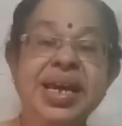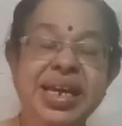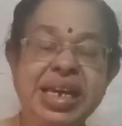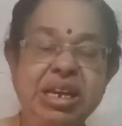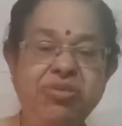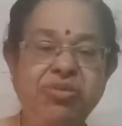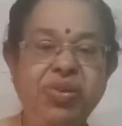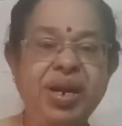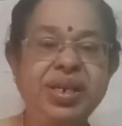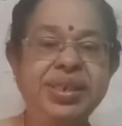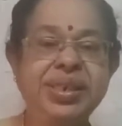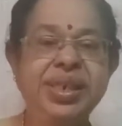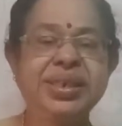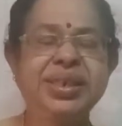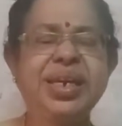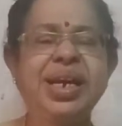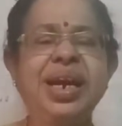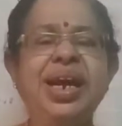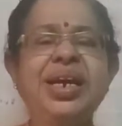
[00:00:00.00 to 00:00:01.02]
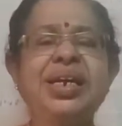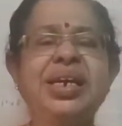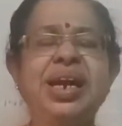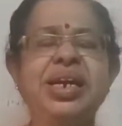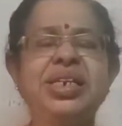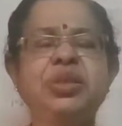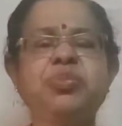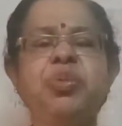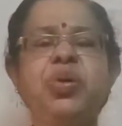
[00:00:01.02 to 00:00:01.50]
Infrastructure like
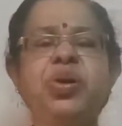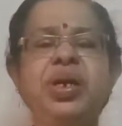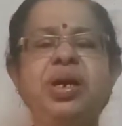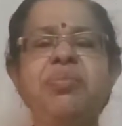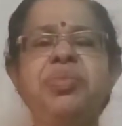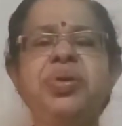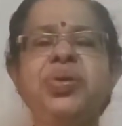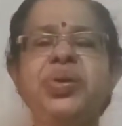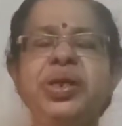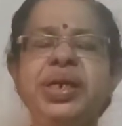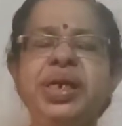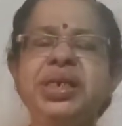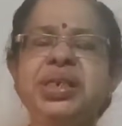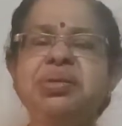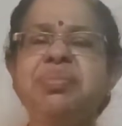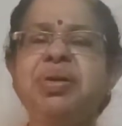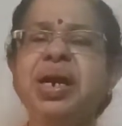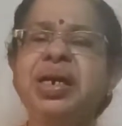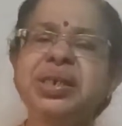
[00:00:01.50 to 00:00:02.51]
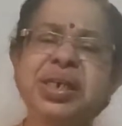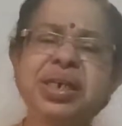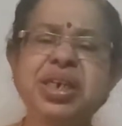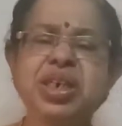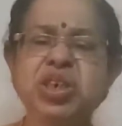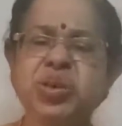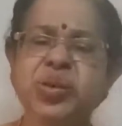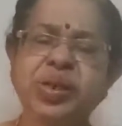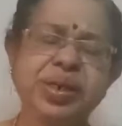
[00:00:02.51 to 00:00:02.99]
transport, communication, banking,
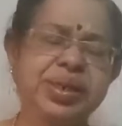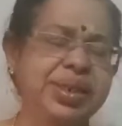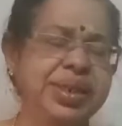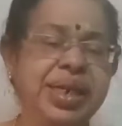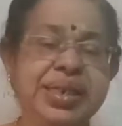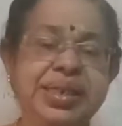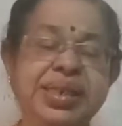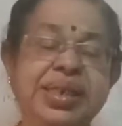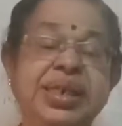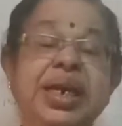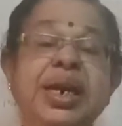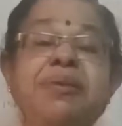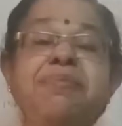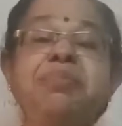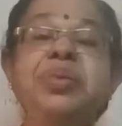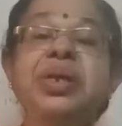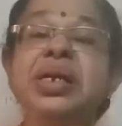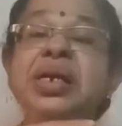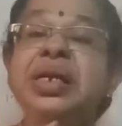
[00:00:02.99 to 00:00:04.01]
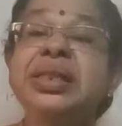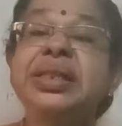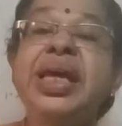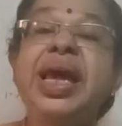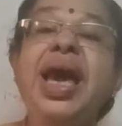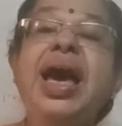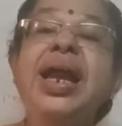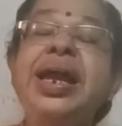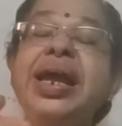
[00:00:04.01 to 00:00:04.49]
insurance, etc.
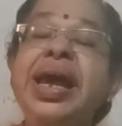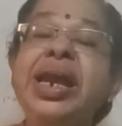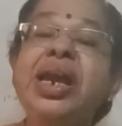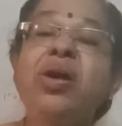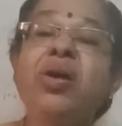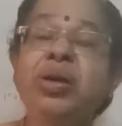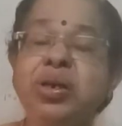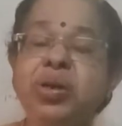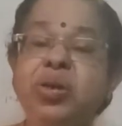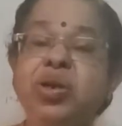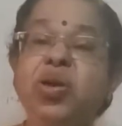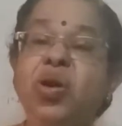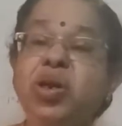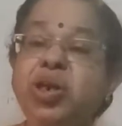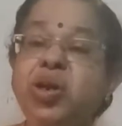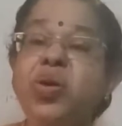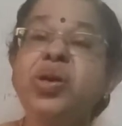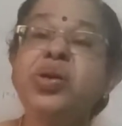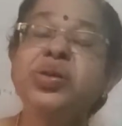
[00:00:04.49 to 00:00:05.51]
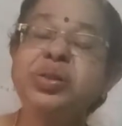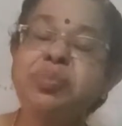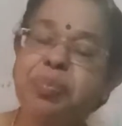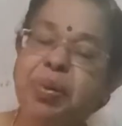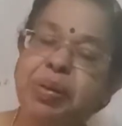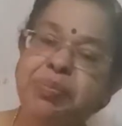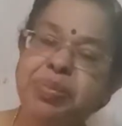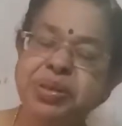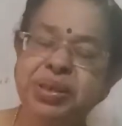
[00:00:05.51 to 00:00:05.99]
They are allowed to not only the
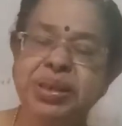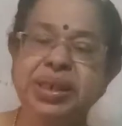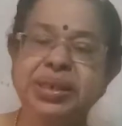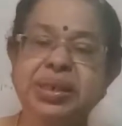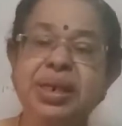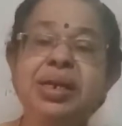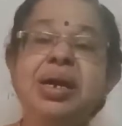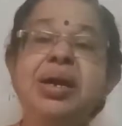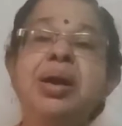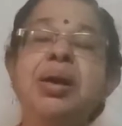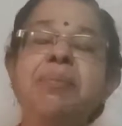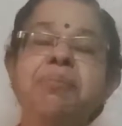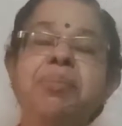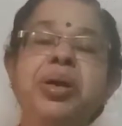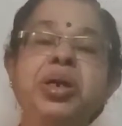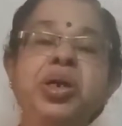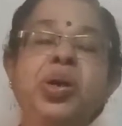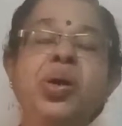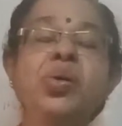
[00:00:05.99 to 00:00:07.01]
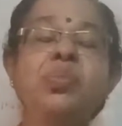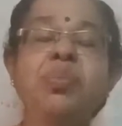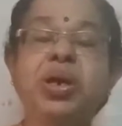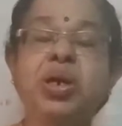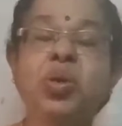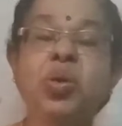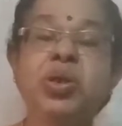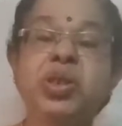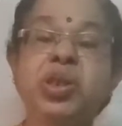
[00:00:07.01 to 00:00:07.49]
public sector but
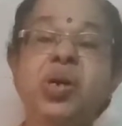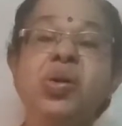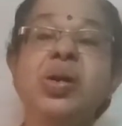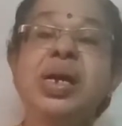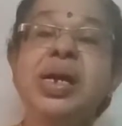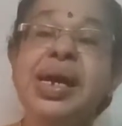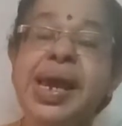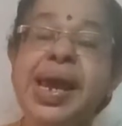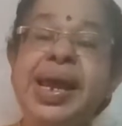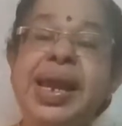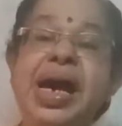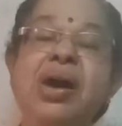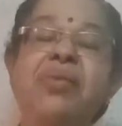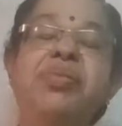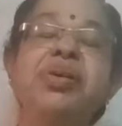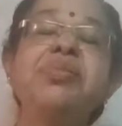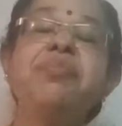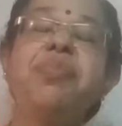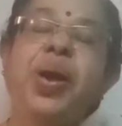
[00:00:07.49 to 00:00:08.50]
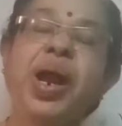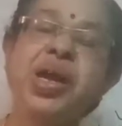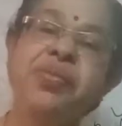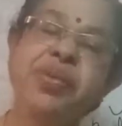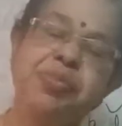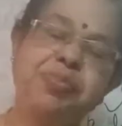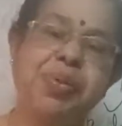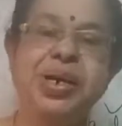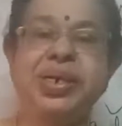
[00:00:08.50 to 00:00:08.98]
also allowing
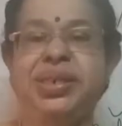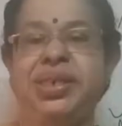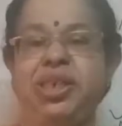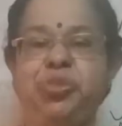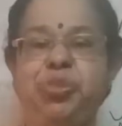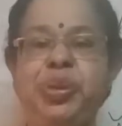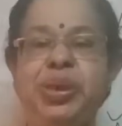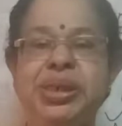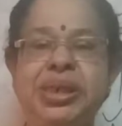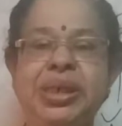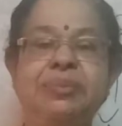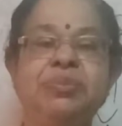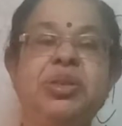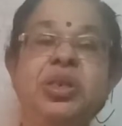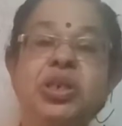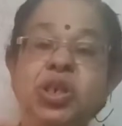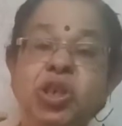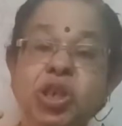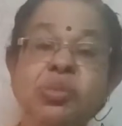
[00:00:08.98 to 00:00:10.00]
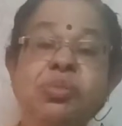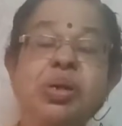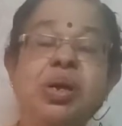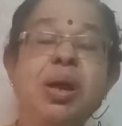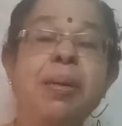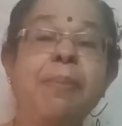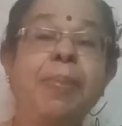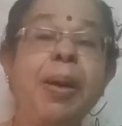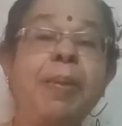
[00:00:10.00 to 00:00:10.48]
private participation. So
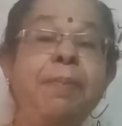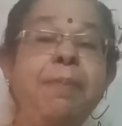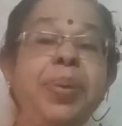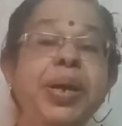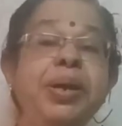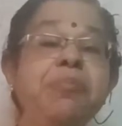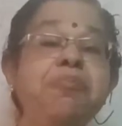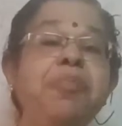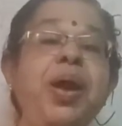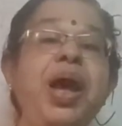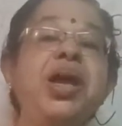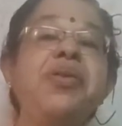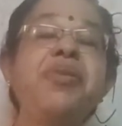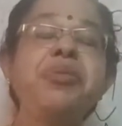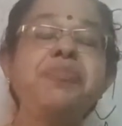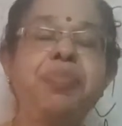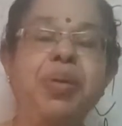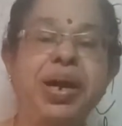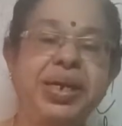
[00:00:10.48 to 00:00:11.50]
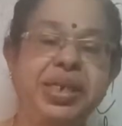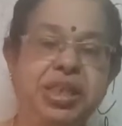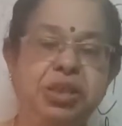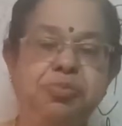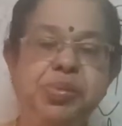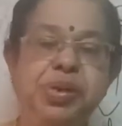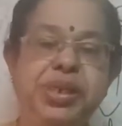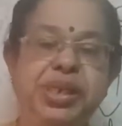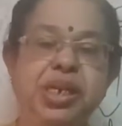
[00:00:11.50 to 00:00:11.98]
public-private
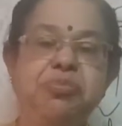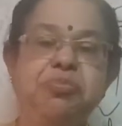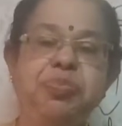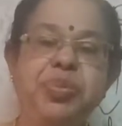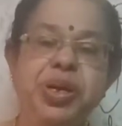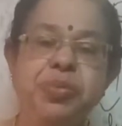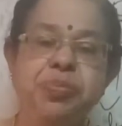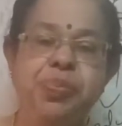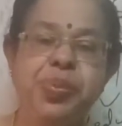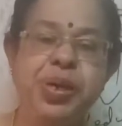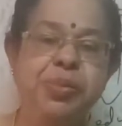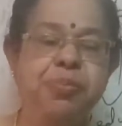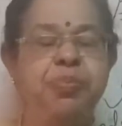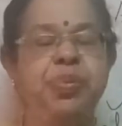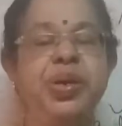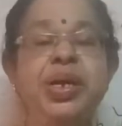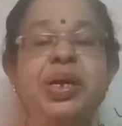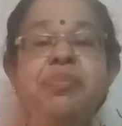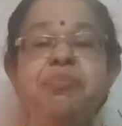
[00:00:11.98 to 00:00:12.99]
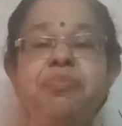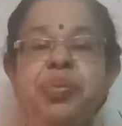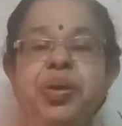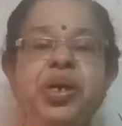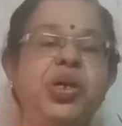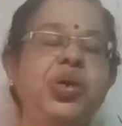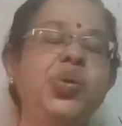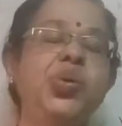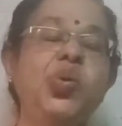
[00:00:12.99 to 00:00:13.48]
participation, PPP,
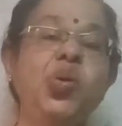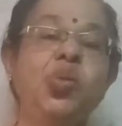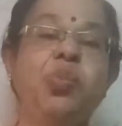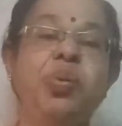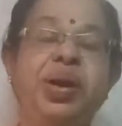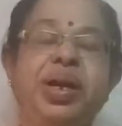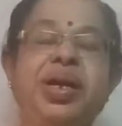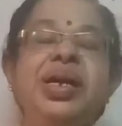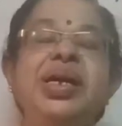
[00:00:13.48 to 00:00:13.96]
P cubed,